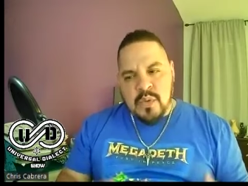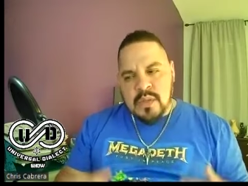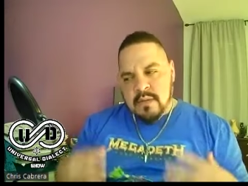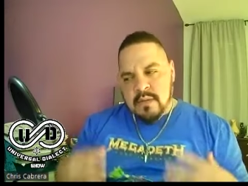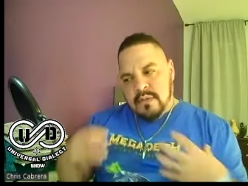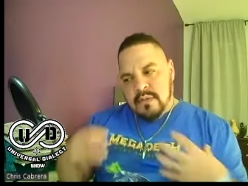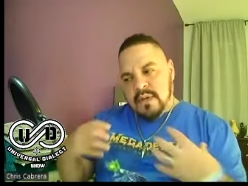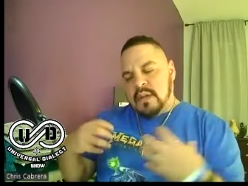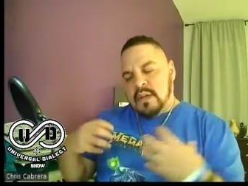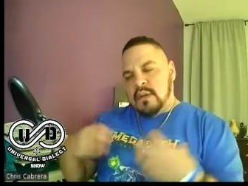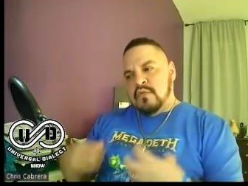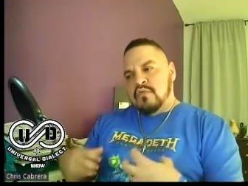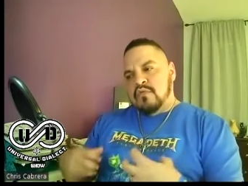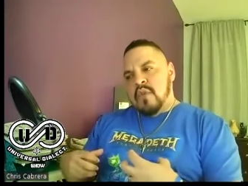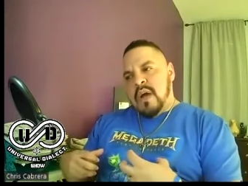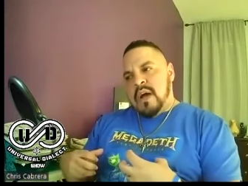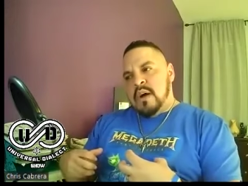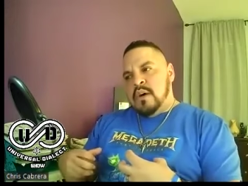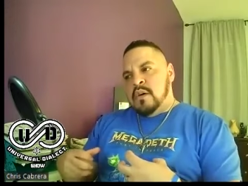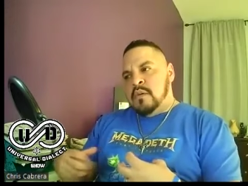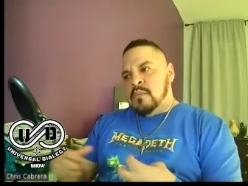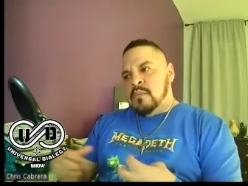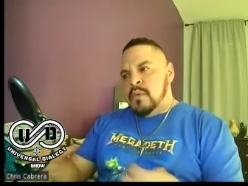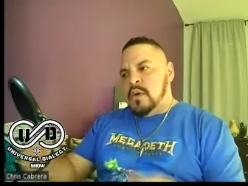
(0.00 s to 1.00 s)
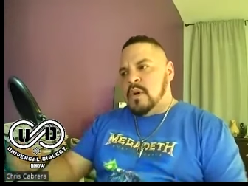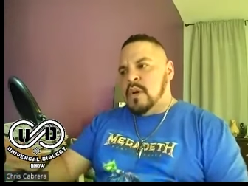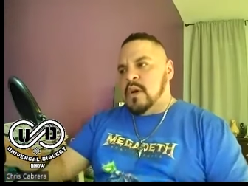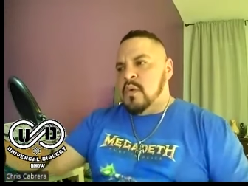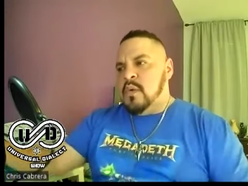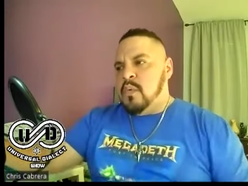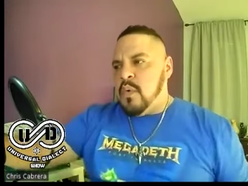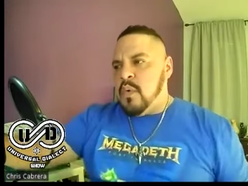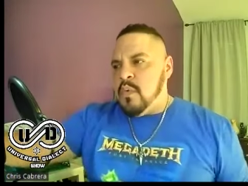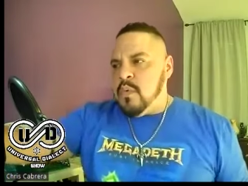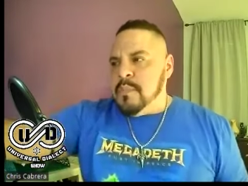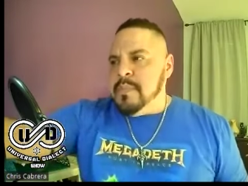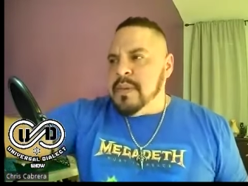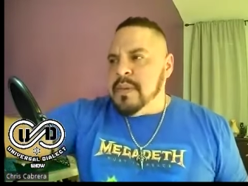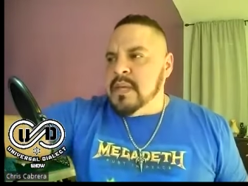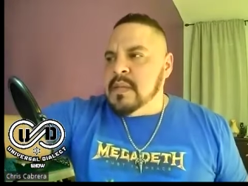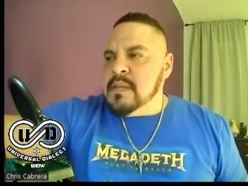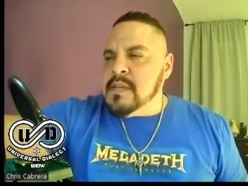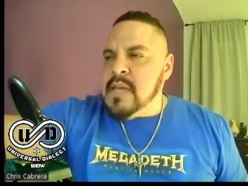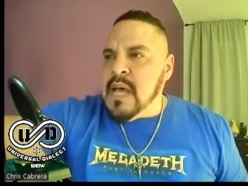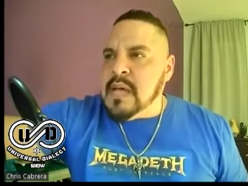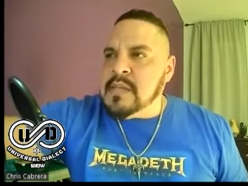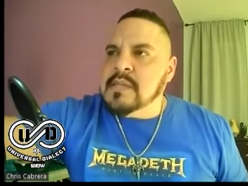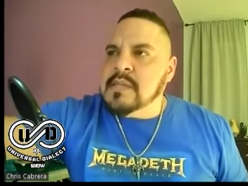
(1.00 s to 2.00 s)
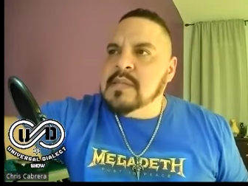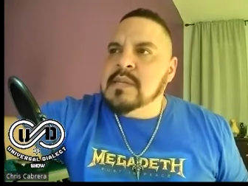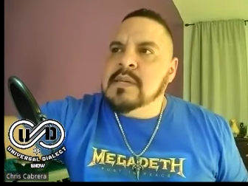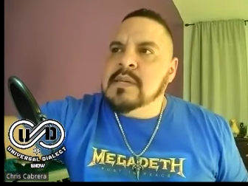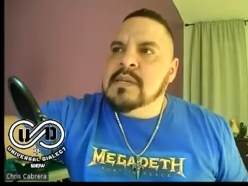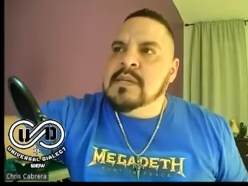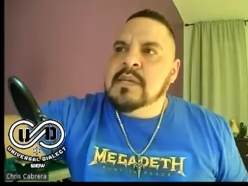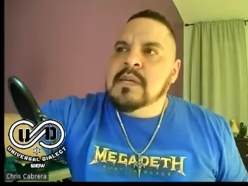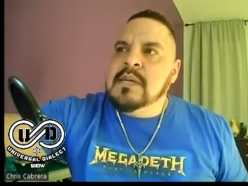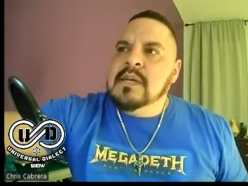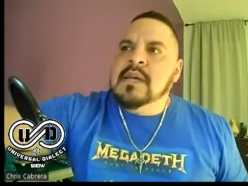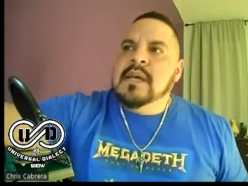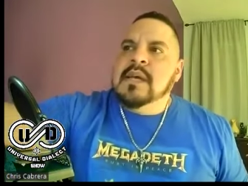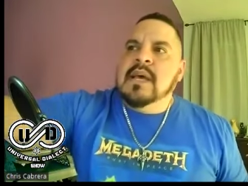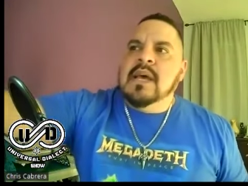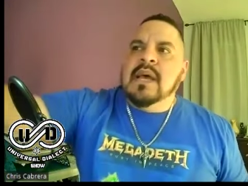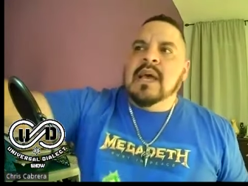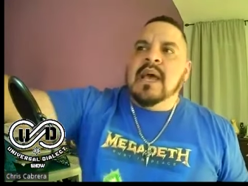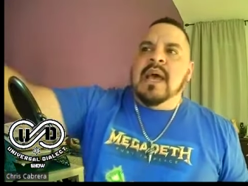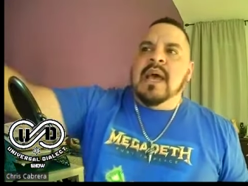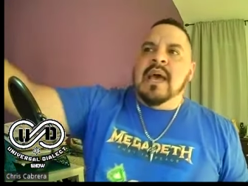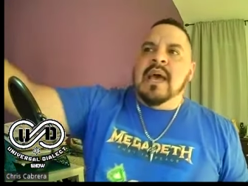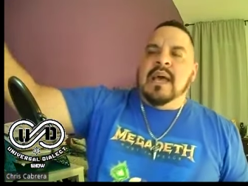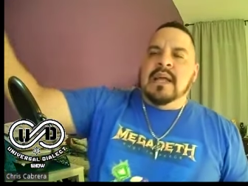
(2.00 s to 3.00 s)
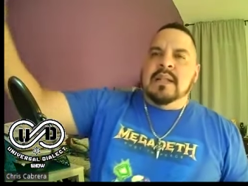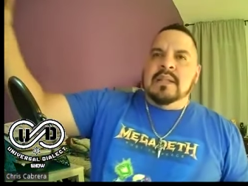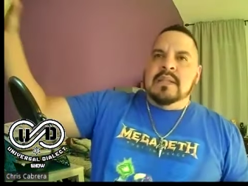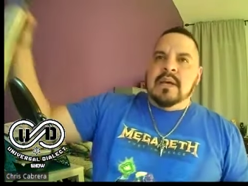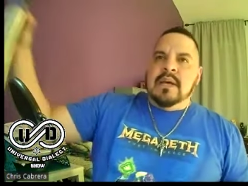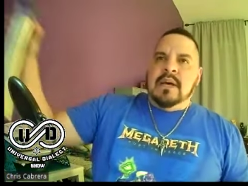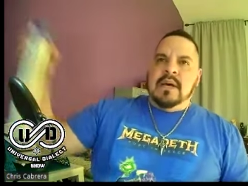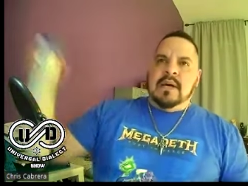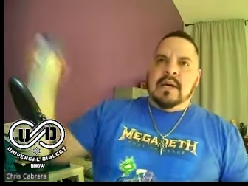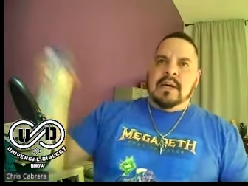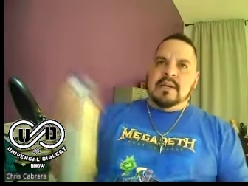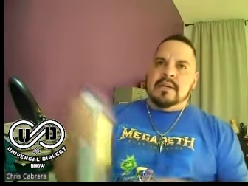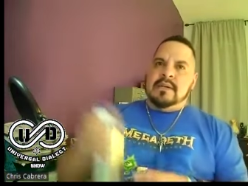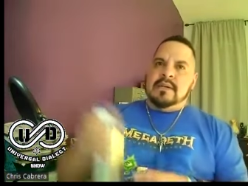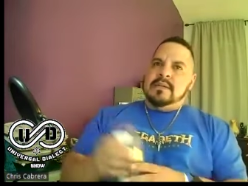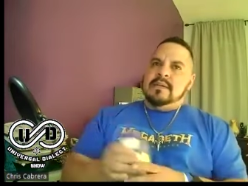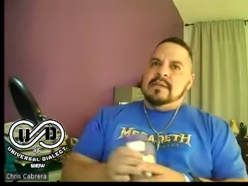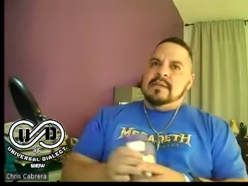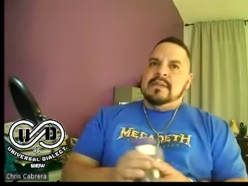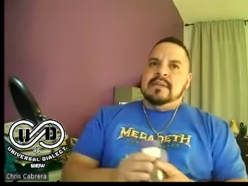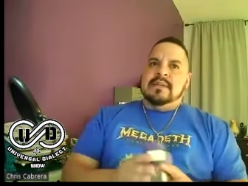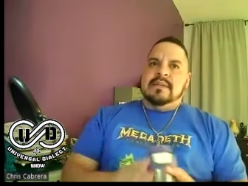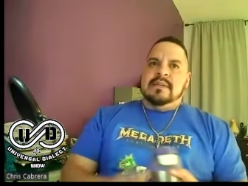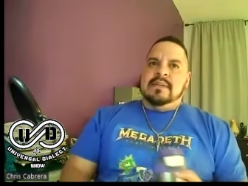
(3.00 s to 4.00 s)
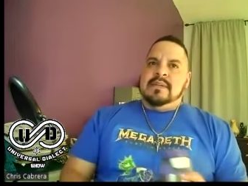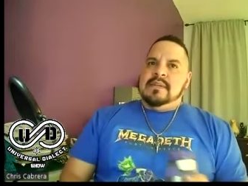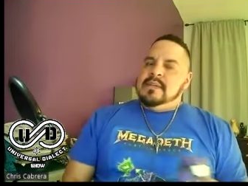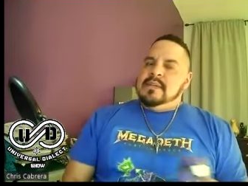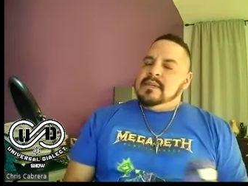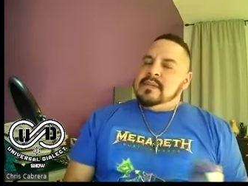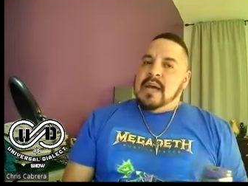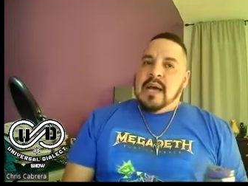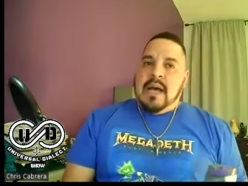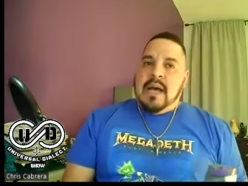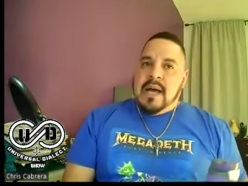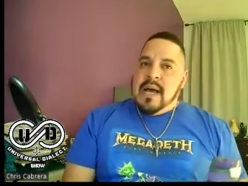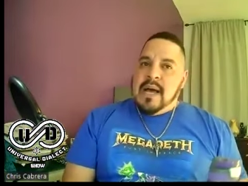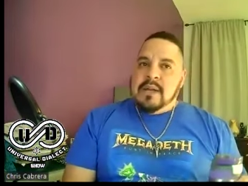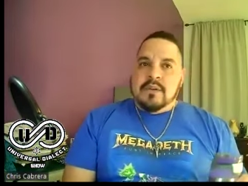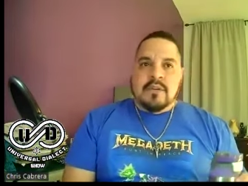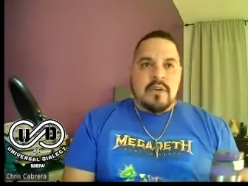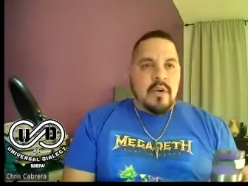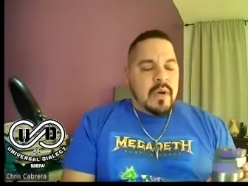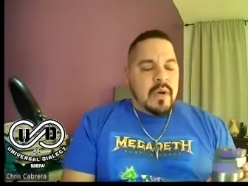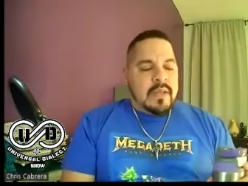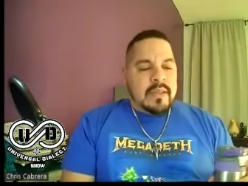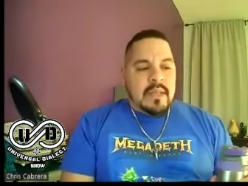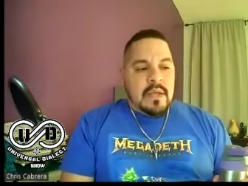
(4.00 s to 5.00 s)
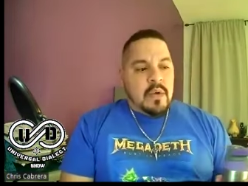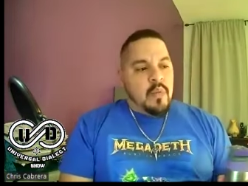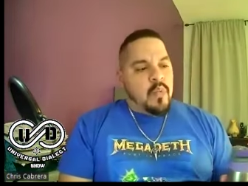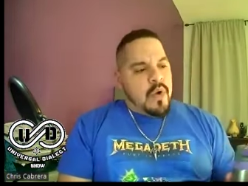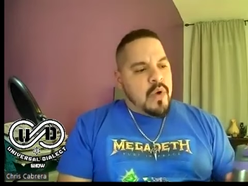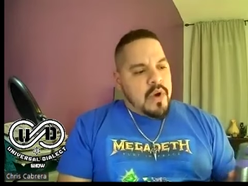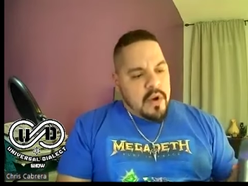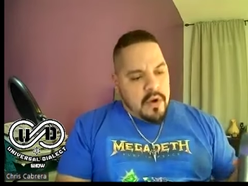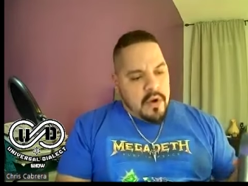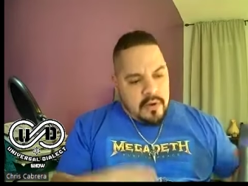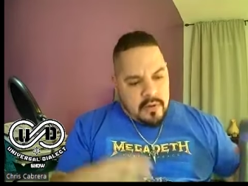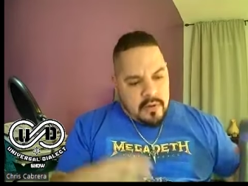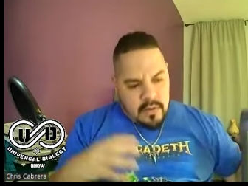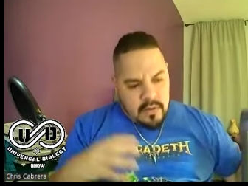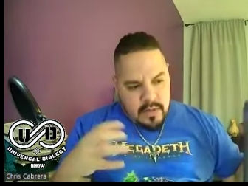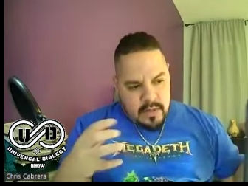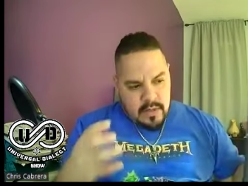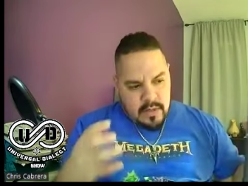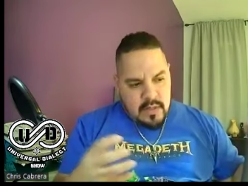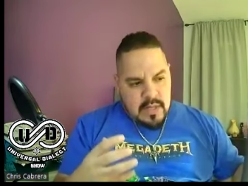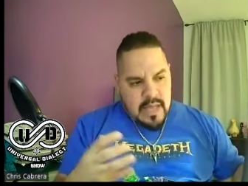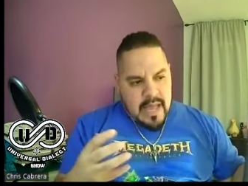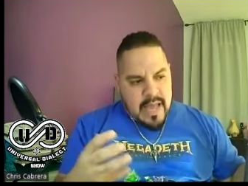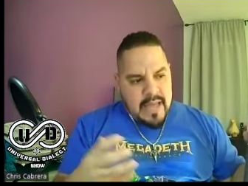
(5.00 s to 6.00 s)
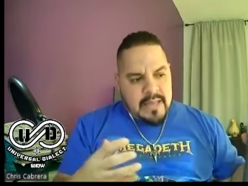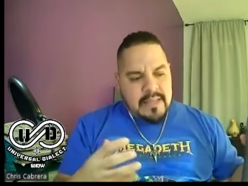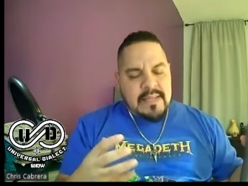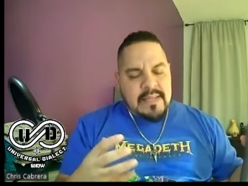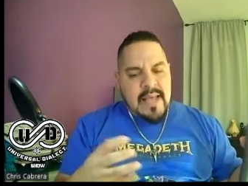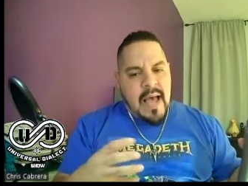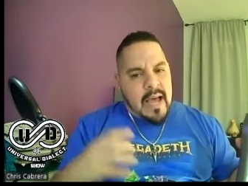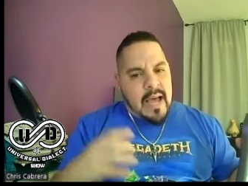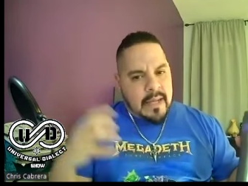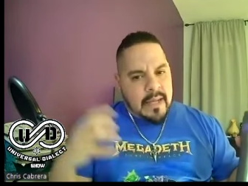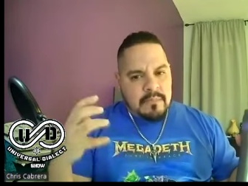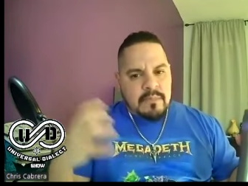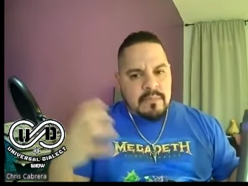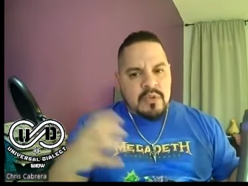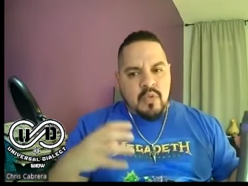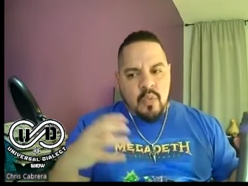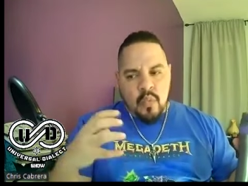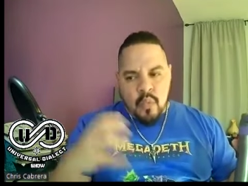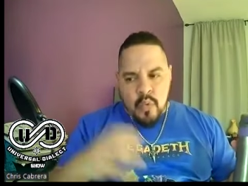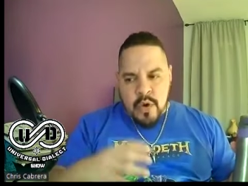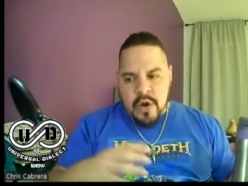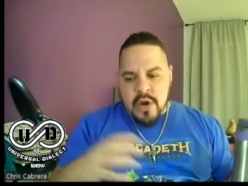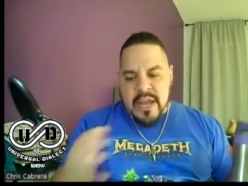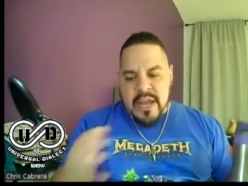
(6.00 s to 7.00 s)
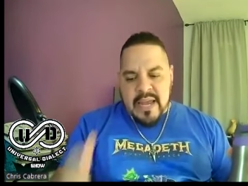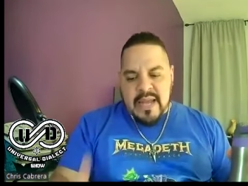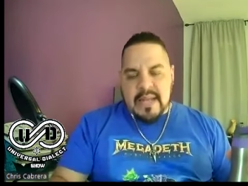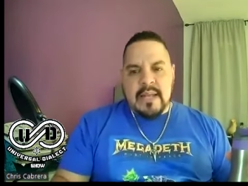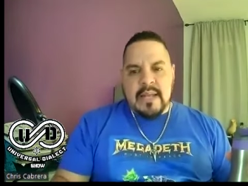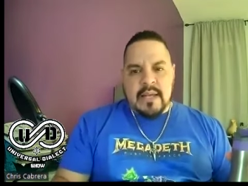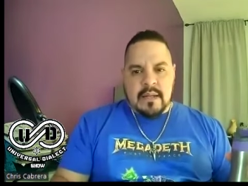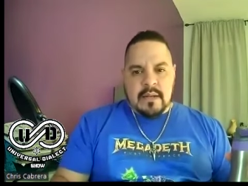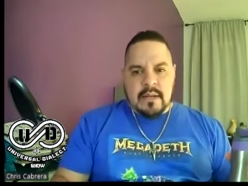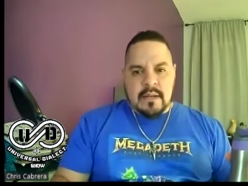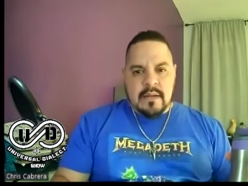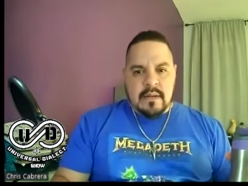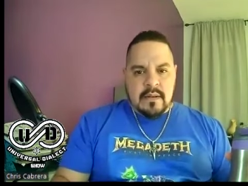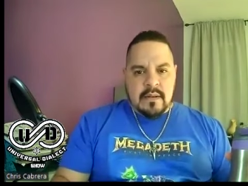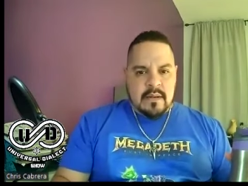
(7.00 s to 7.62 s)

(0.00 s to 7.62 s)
We're living in a realm where we're being tested, and uh, I, I don't know. I think we're end times. We're in it.